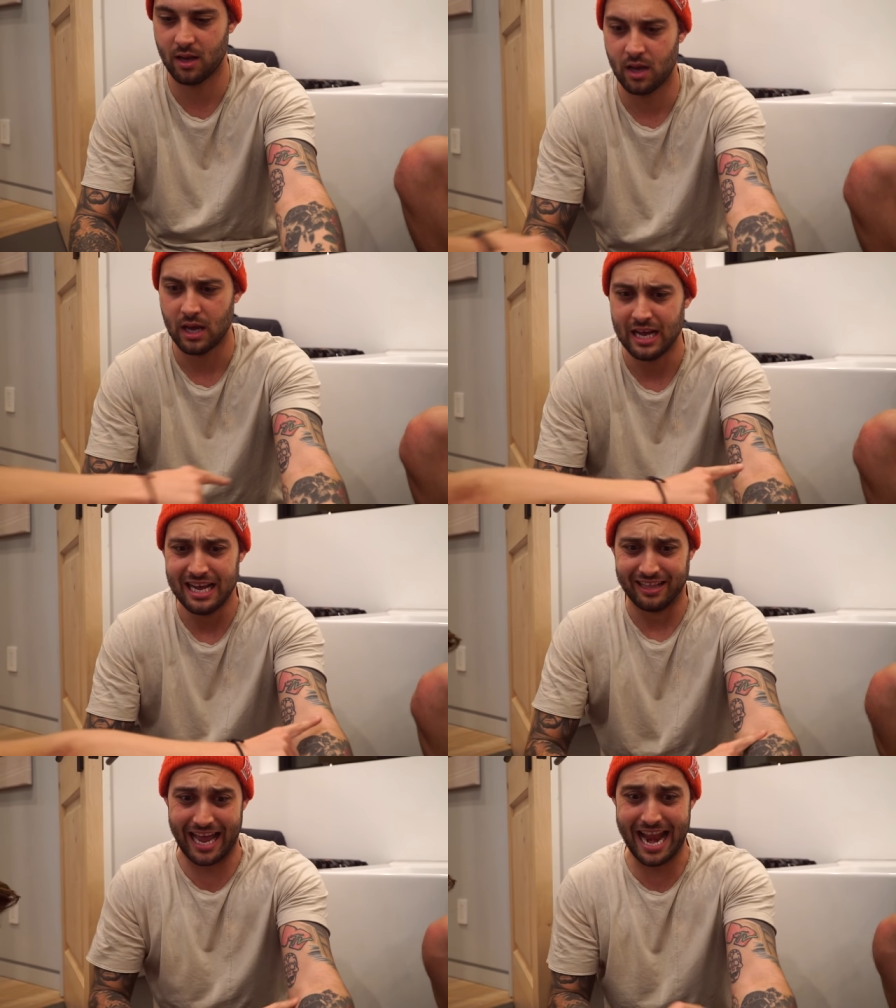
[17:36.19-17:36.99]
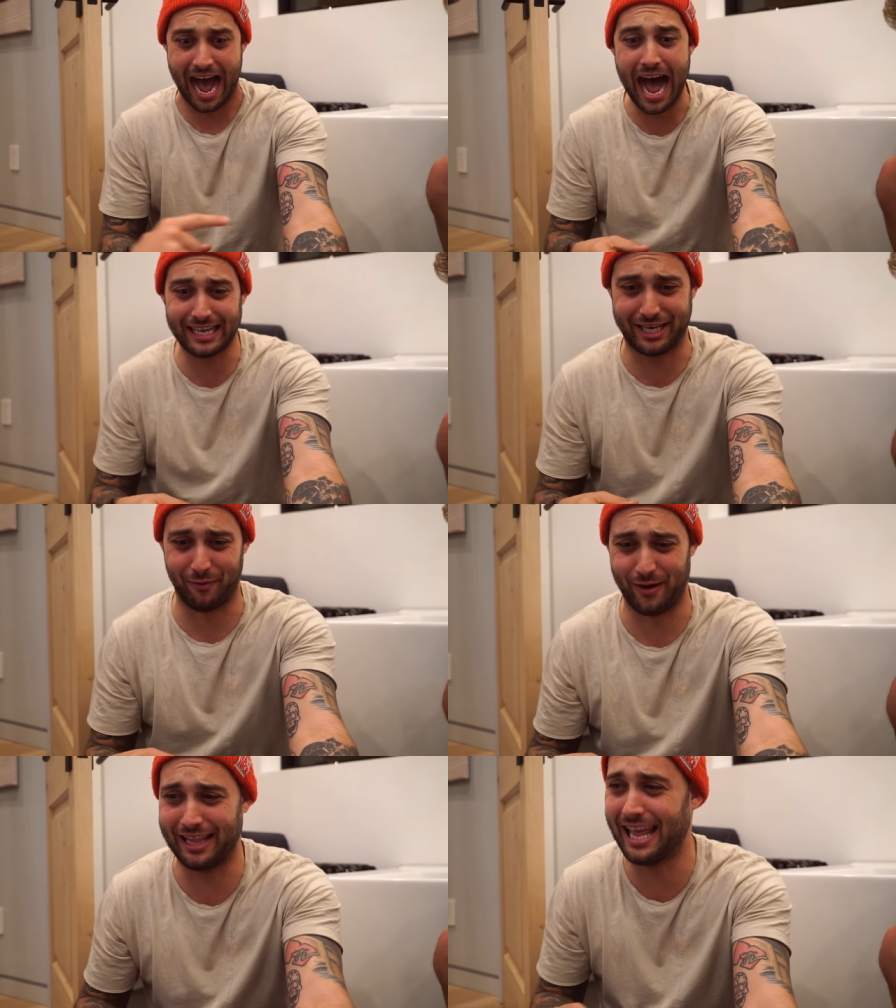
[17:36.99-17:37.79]
then how
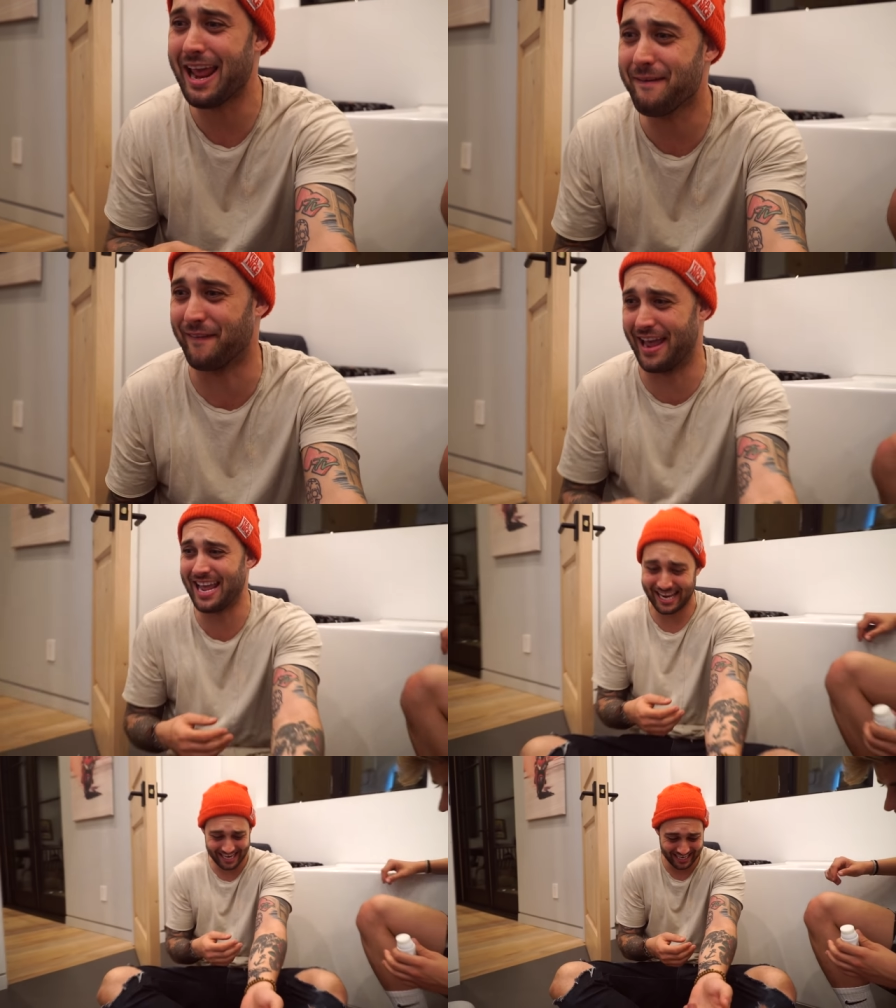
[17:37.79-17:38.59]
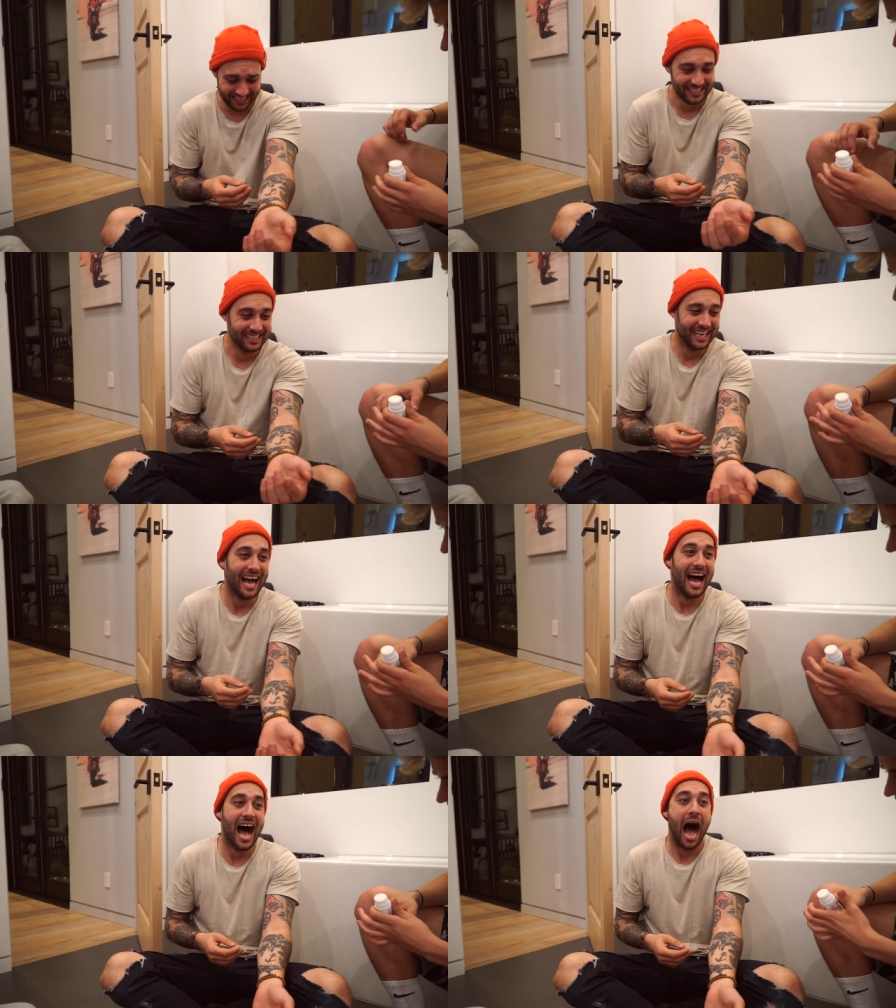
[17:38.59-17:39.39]
to relieve it? Does it
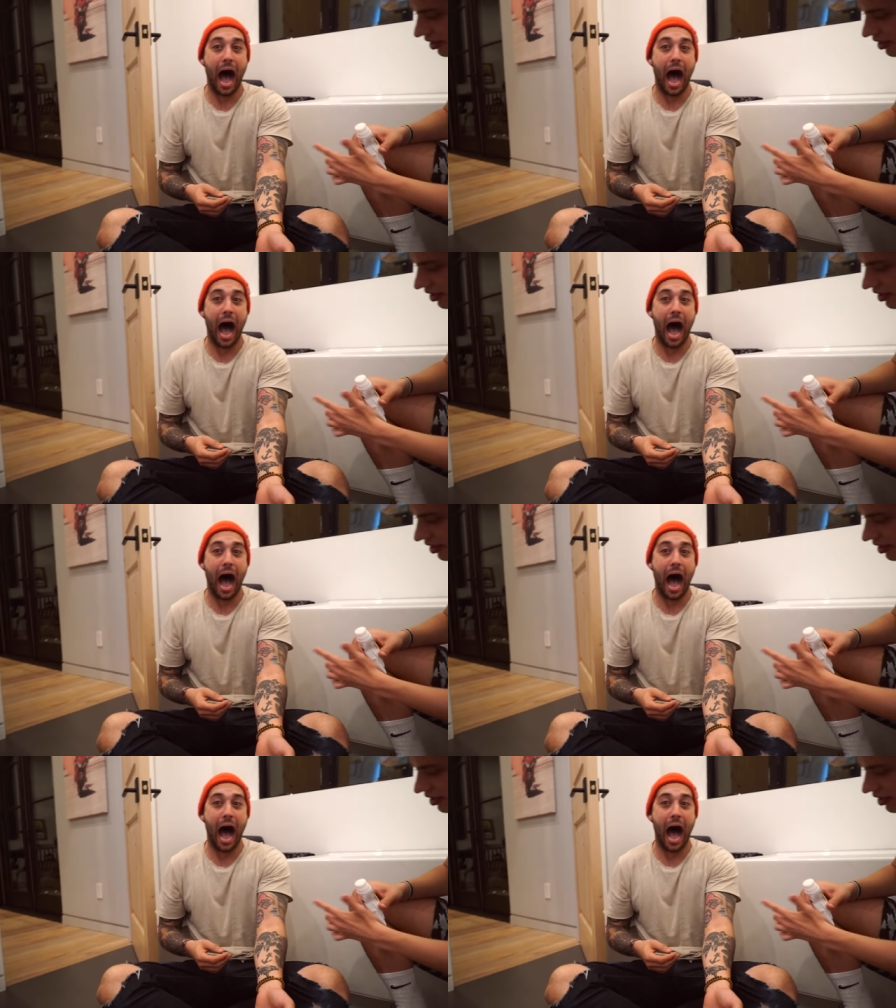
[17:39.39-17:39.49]
hurt?